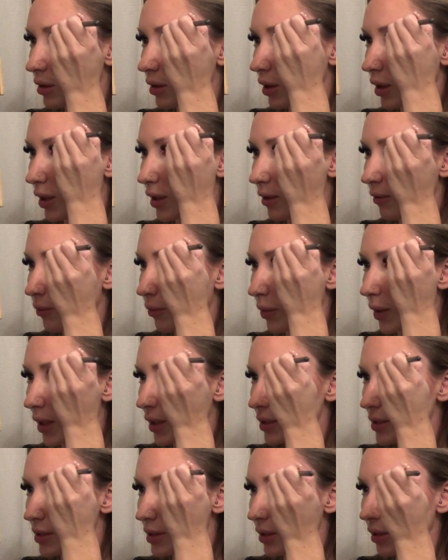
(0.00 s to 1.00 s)
kind of
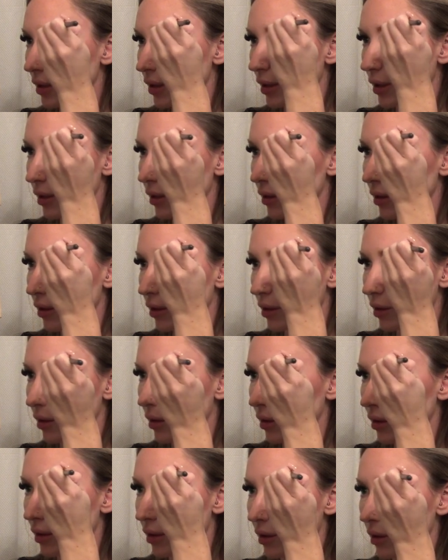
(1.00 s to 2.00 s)
penciling
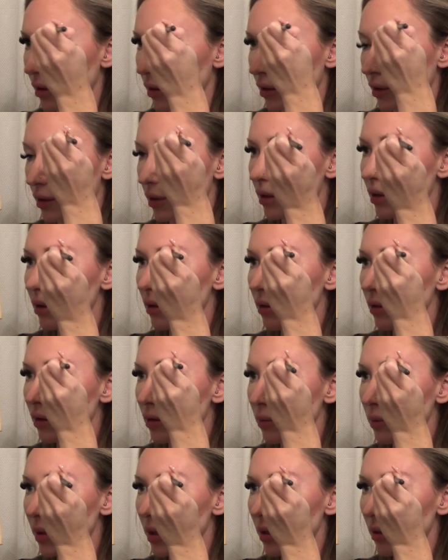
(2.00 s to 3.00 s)
a
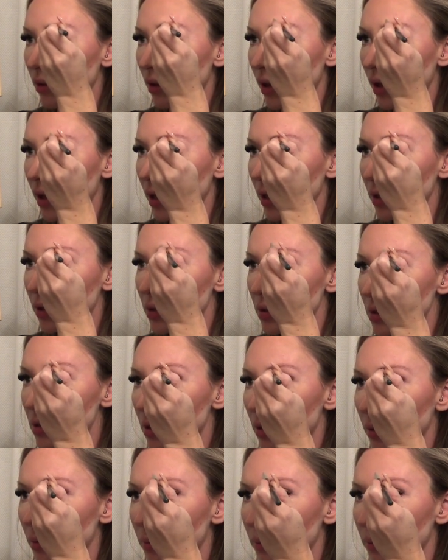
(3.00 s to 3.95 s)
little bit of lines.